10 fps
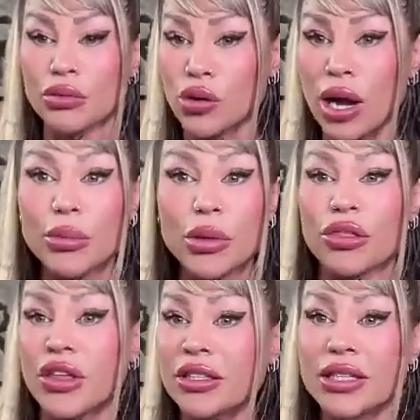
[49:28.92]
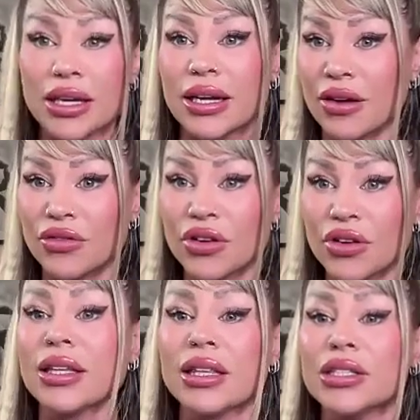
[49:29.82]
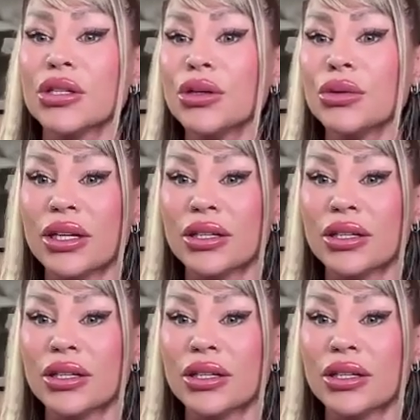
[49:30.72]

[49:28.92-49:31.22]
try and be authentic in everything that they do.